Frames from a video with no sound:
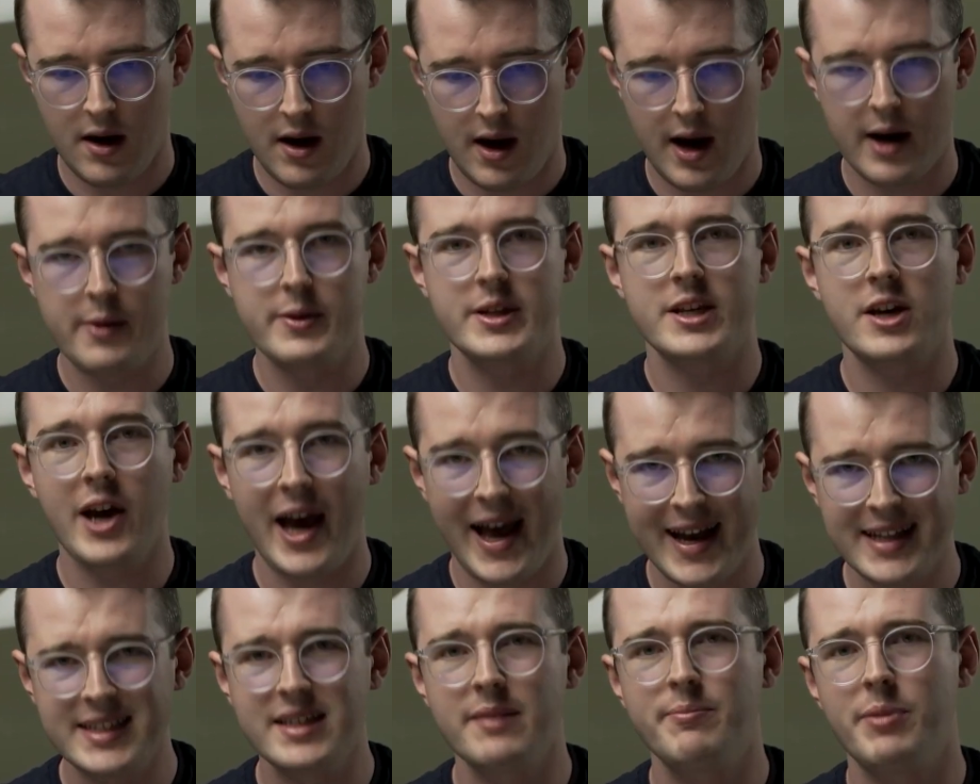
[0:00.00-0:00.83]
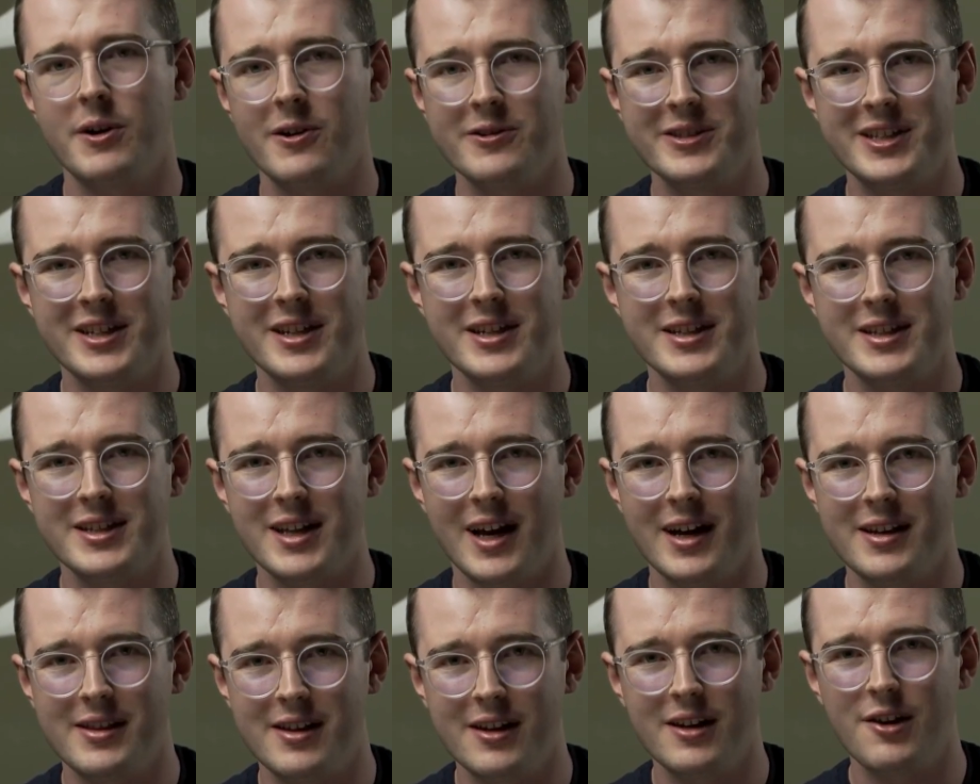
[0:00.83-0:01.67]
I was catapulted
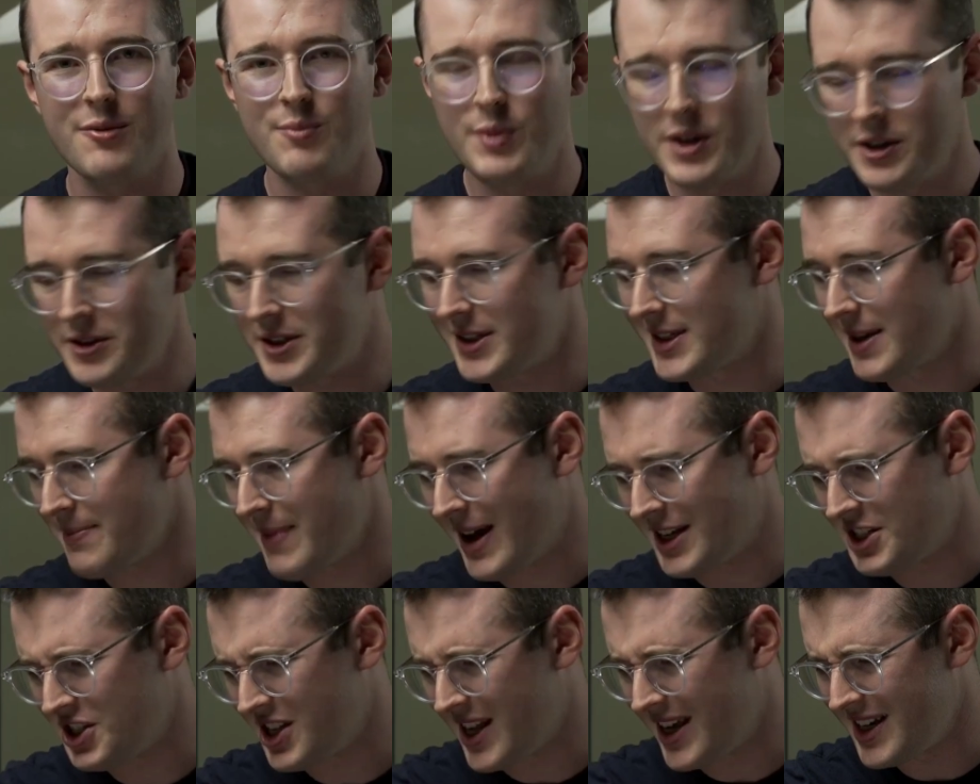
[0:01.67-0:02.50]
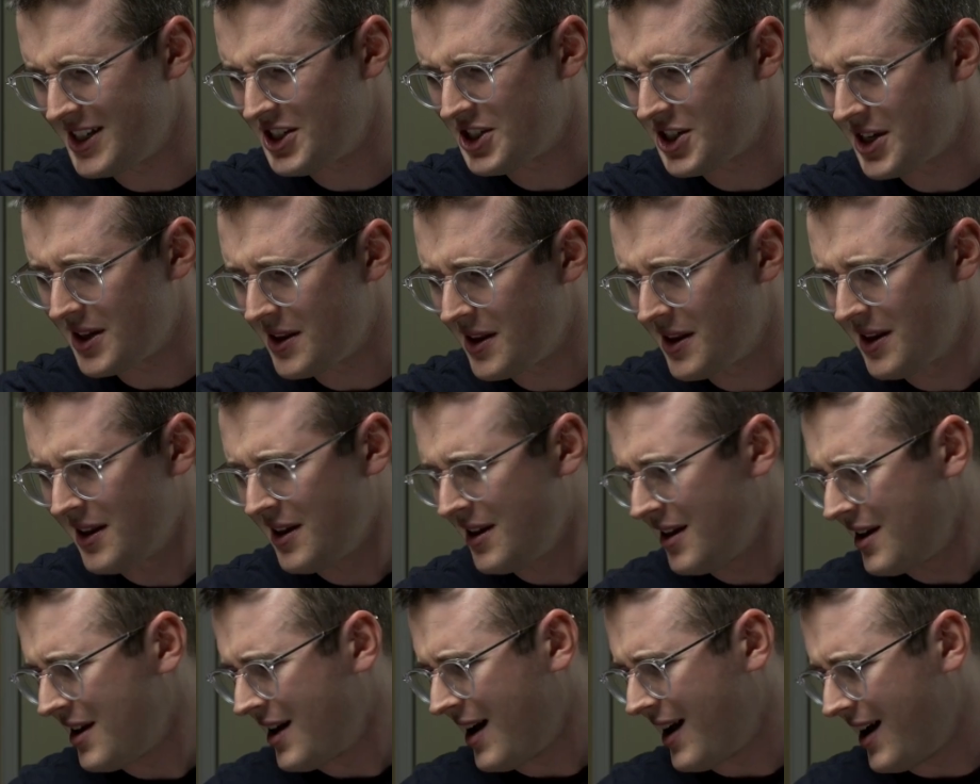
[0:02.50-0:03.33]
inside the computer's imagination
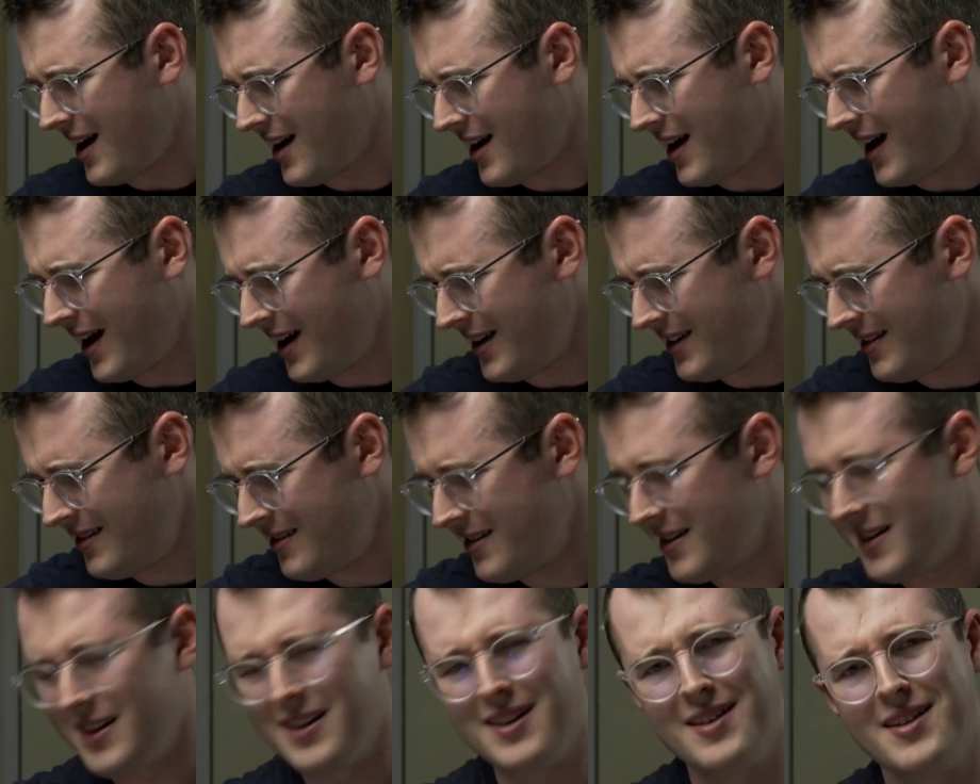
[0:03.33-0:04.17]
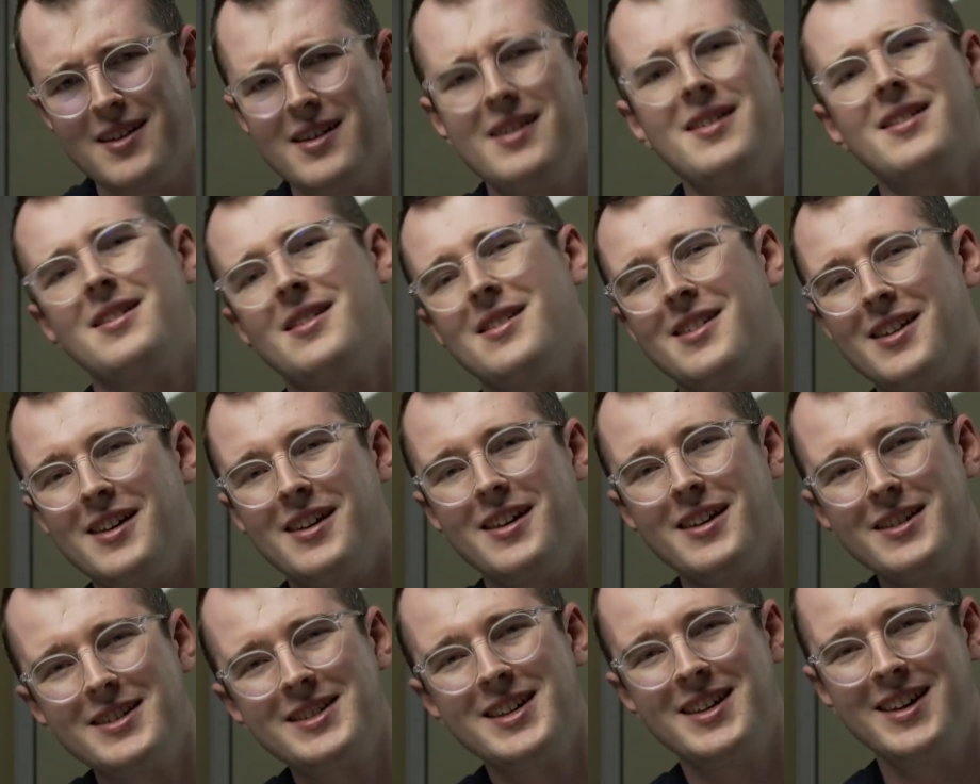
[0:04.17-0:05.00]
and
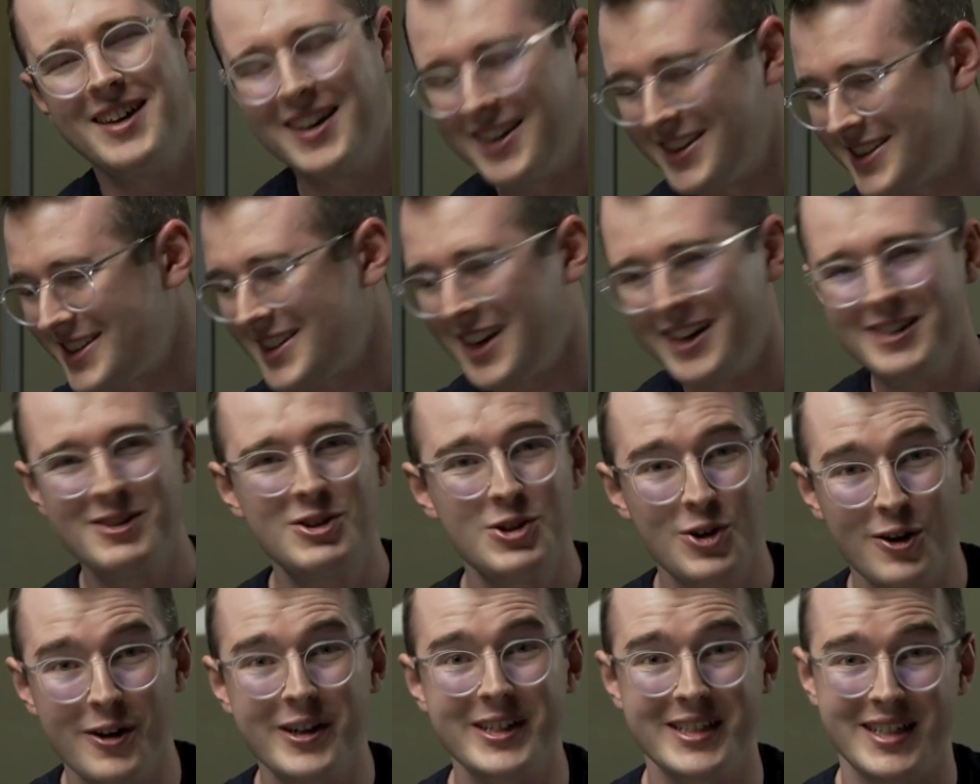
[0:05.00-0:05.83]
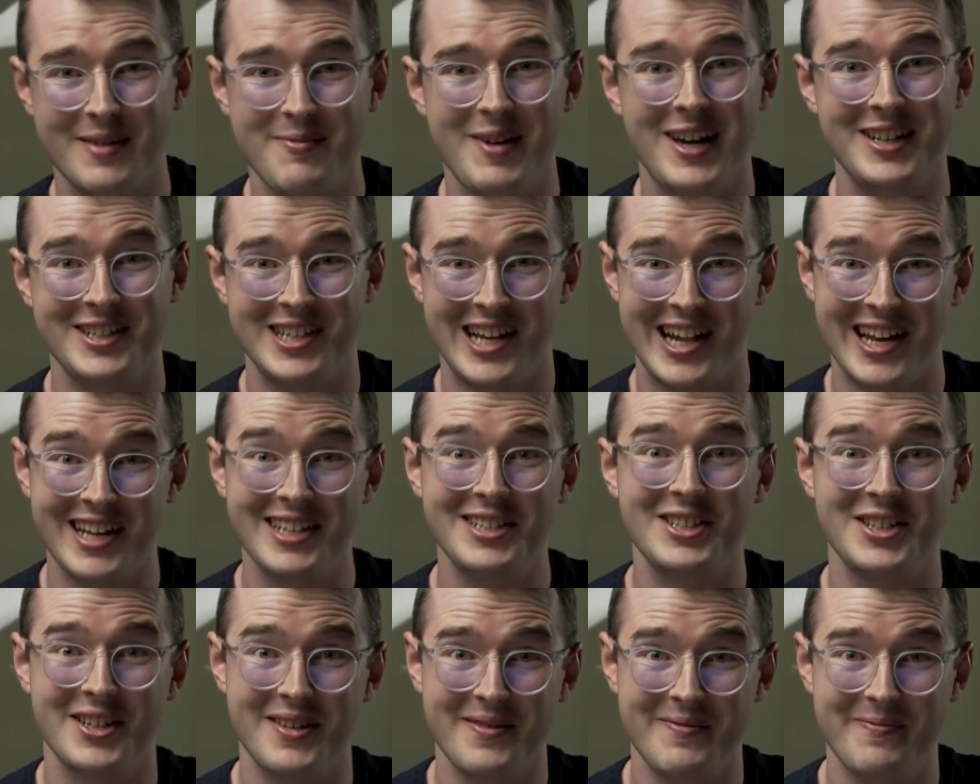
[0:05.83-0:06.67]
inside Turing's
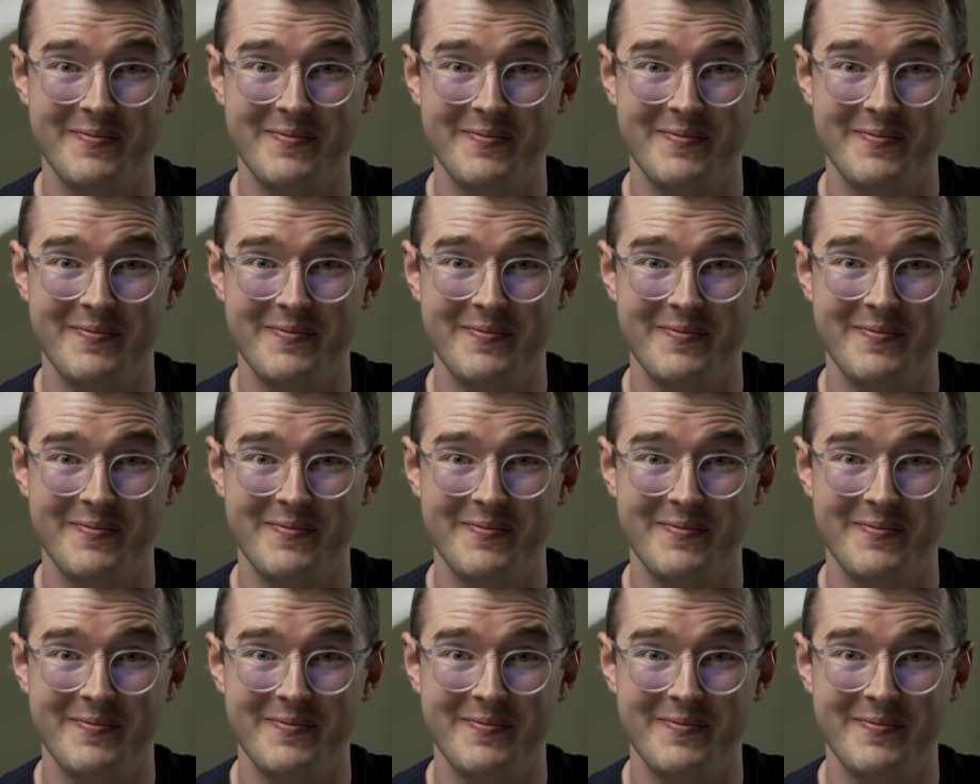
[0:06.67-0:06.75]
imagination.